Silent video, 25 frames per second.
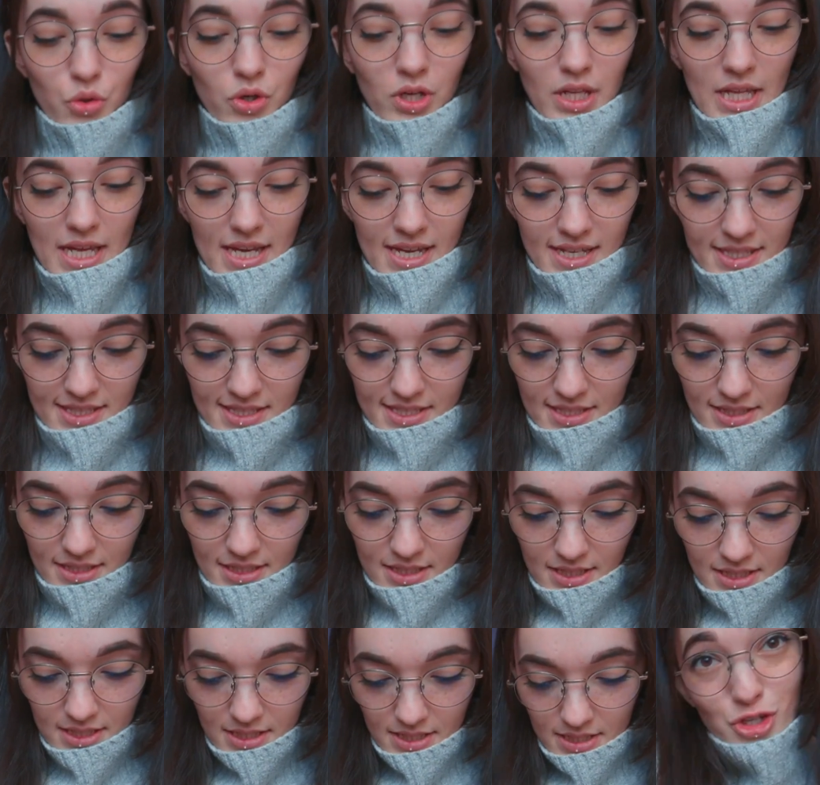
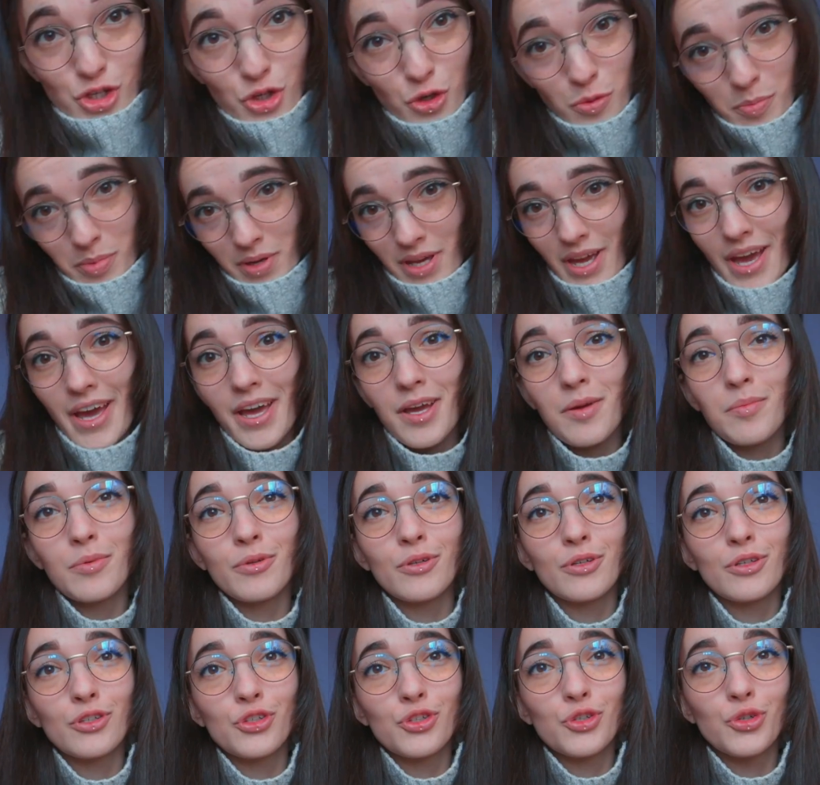glasses to be
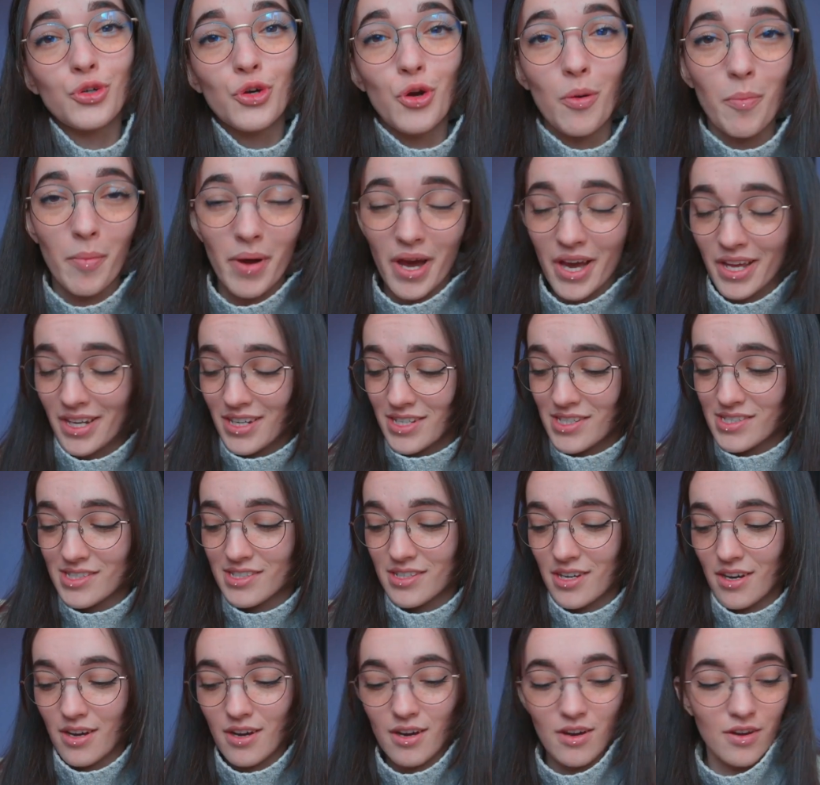able to combine and
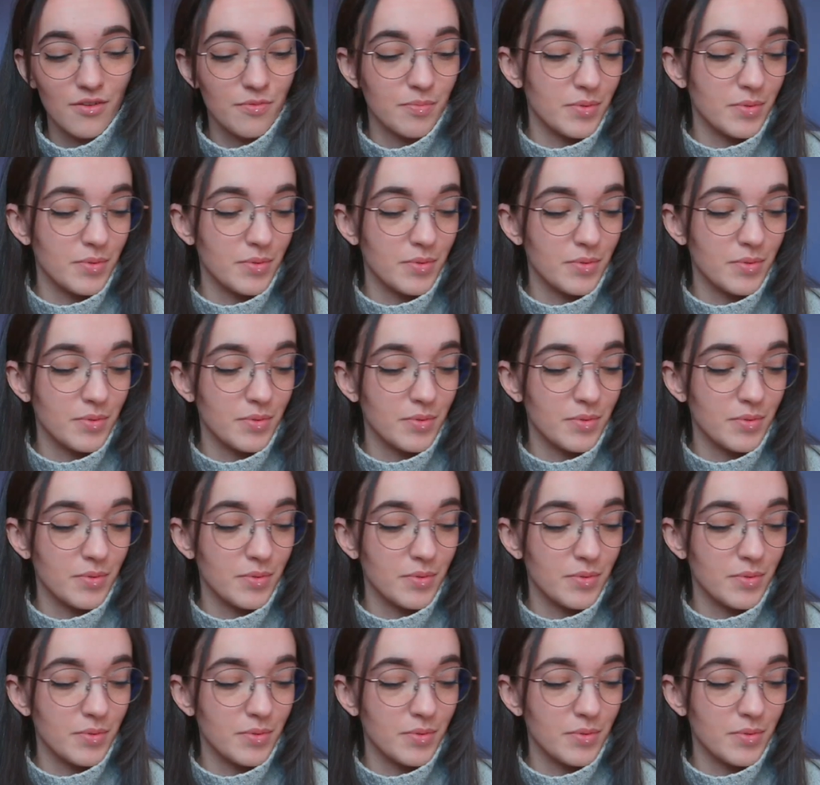stuff